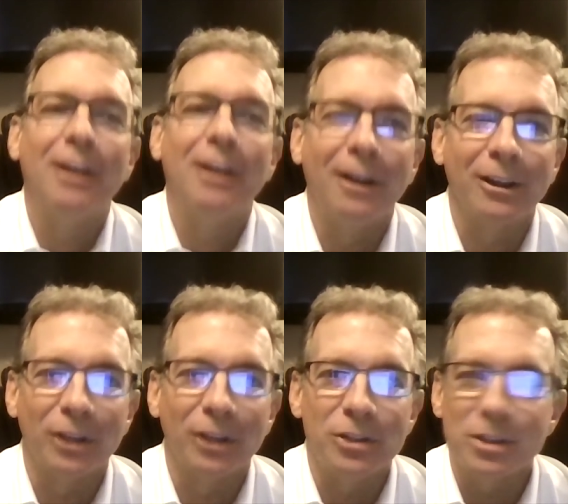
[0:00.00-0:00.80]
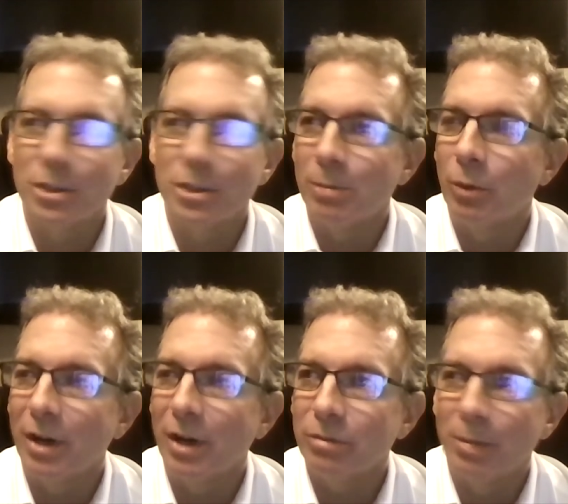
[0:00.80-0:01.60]
because I just told my
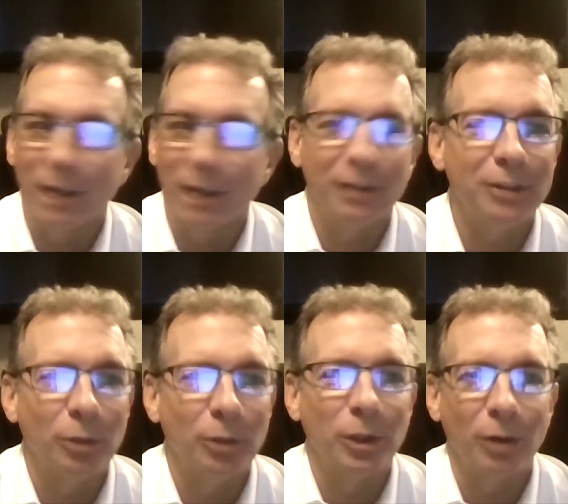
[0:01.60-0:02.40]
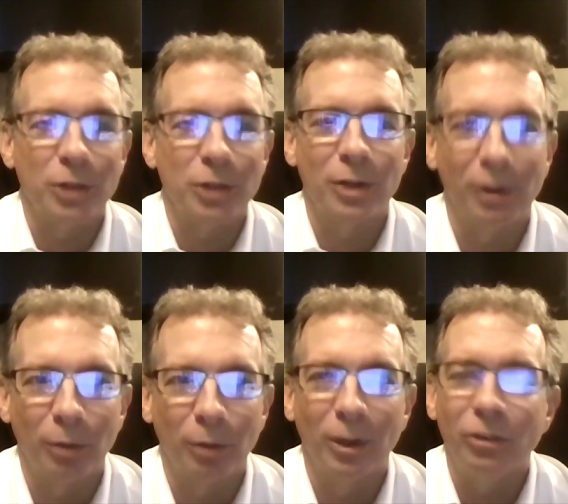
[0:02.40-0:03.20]
wife about what a great trader I
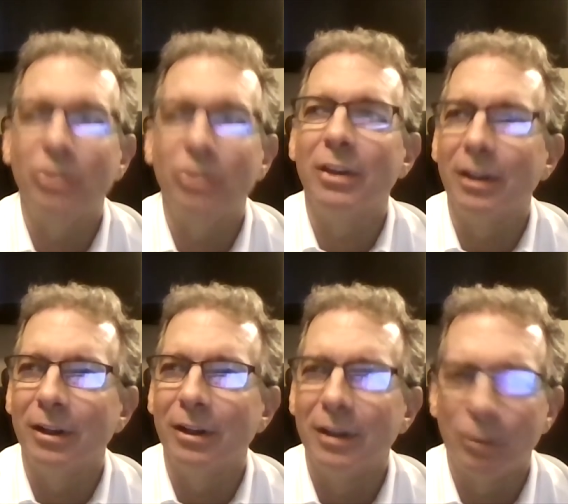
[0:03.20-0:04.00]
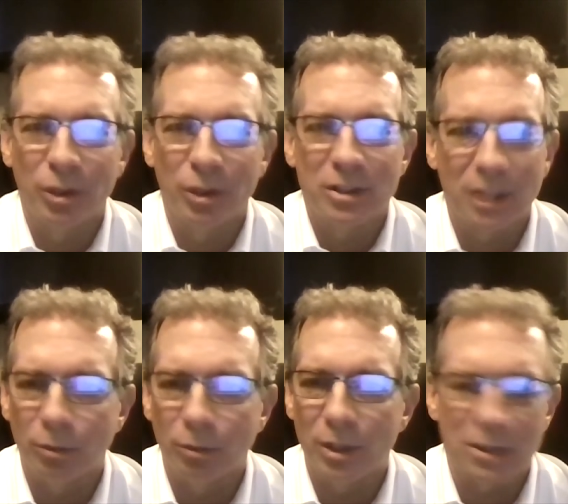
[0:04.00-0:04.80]
was, and within
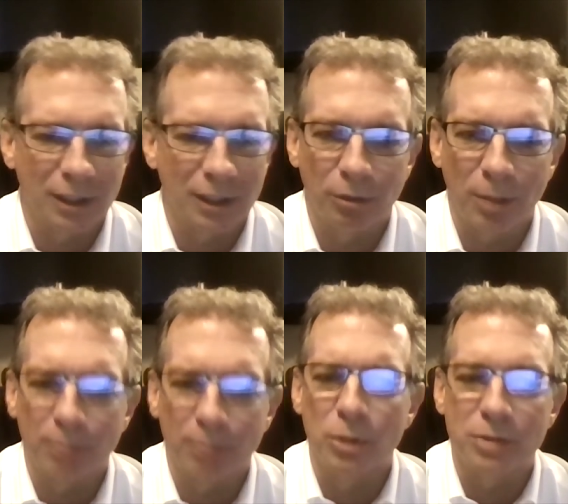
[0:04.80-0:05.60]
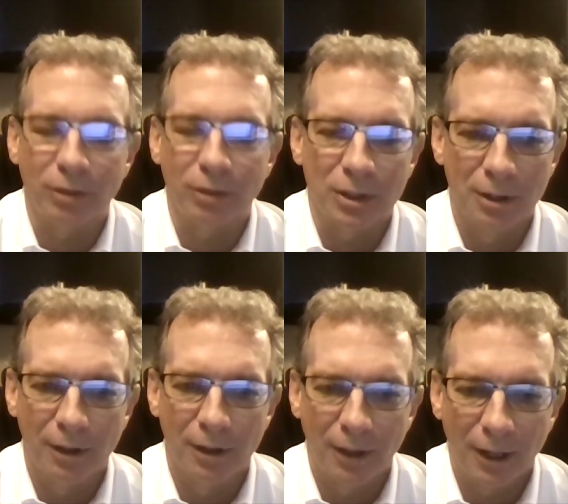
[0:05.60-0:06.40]
10 weeks I'd given back most of it.
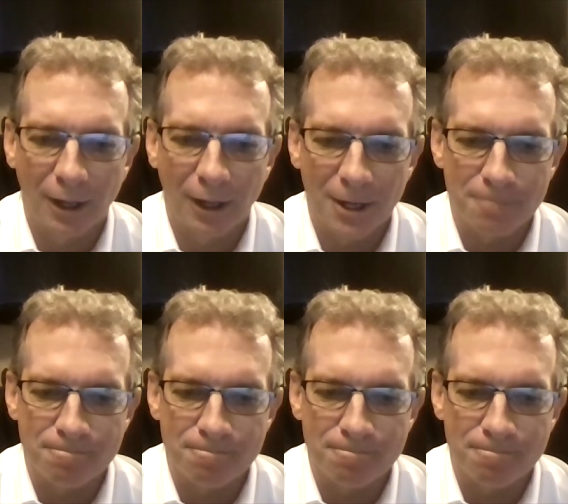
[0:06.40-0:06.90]
I